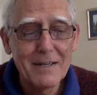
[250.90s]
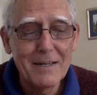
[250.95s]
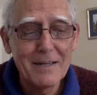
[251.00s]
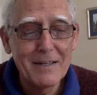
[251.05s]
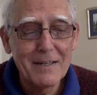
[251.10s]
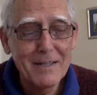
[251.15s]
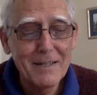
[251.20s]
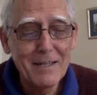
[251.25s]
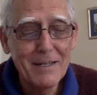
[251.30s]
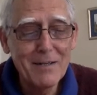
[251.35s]

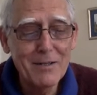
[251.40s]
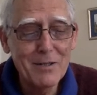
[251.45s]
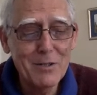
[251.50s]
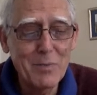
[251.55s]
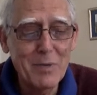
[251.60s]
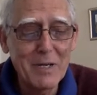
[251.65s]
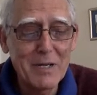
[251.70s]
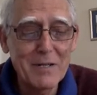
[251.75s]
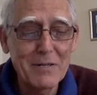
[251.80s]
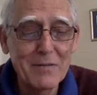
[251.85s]
he looks
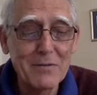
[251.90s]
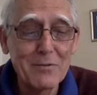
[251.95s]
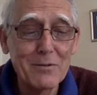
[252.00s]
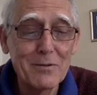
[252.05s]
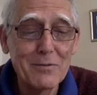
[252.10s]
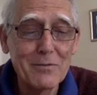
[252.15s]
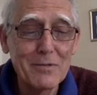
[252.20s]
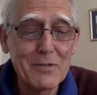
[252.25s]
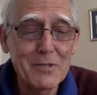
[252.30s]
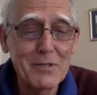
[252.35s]
back on all of
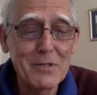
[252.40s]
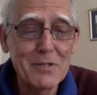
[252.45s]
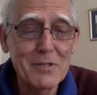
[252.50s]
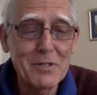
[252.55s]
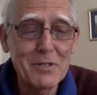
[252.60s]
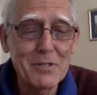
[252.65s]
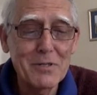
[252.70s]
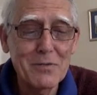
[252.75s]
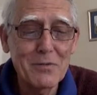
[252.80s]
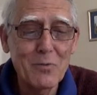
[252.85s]
this and
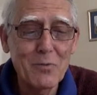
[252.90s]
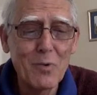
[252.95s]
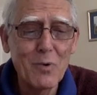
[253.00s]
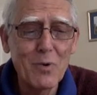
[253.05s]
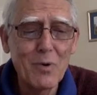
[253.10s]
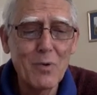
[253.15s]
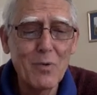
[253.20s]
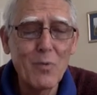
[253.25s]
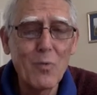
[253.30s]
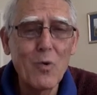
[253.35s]
says,
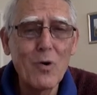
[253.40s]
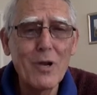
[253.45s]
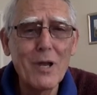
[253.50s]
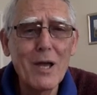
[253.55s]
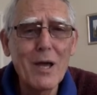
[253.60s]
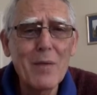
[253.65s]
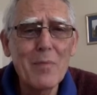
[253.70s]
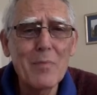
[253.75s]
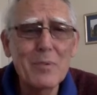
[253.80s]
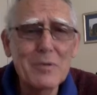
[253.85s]
well, what
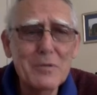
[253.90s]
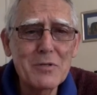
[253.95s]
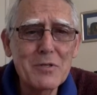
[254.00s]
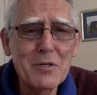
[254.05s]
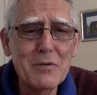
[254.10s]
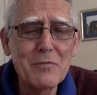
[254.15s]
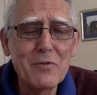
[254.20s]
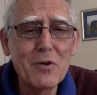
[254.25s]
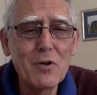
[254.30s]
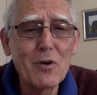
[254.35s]
happens
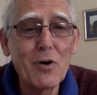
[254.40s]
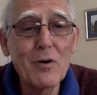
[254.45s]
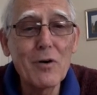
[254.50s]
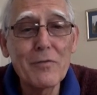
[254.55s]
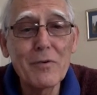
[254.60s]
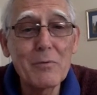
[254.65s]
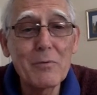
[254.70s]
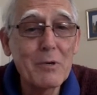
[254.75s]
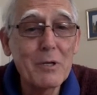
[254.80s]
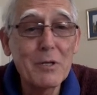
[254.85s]
if you're
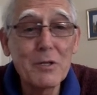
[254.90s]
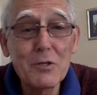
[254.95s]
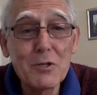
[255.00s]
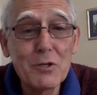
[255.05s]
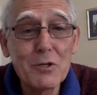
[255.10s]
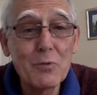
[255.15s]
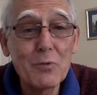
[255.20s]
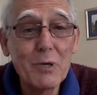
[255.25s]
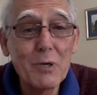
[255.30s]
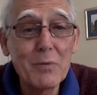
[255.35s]
laughing when you
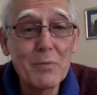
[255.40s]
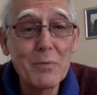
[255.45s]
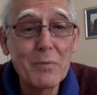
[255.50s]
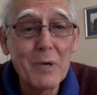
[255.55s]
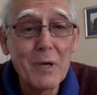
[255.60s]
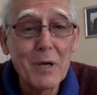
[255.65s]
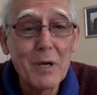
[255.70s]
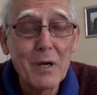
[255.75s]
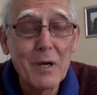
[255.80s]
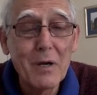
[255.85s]
should weep?
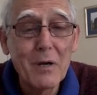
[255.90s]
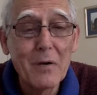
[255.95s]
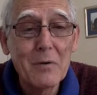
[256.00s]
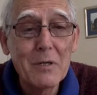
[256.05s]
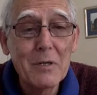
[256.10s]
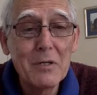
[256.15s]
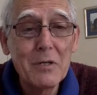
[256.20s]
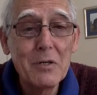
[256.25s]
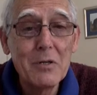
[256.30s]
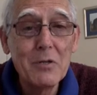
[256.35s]
when
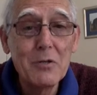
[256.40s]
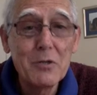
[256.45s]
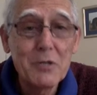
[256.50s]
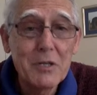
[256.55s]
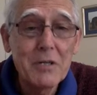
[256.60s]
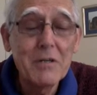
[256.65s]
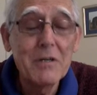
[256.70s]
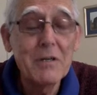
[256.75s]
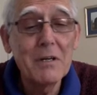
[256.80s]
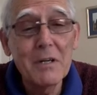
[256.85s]
you, you're
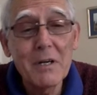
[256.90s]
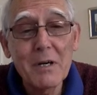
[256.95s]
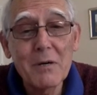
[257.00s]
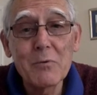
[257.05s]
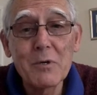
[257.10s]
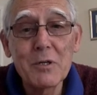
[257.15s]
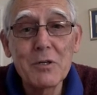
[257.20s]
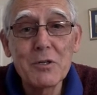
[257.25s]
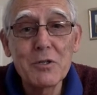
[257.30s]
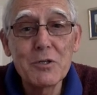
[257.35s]
tearing down
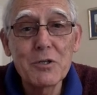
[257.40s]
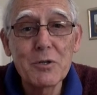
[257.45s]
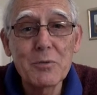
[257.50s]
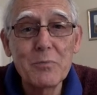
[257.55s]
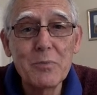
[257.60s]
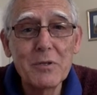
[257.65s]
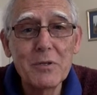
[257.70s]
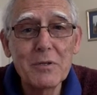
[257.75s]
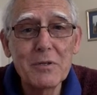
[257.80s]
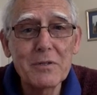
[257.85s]
when you should
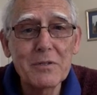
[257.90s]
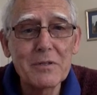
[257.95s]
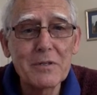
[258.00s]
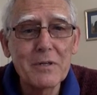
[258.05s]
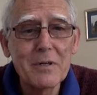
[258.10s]
build.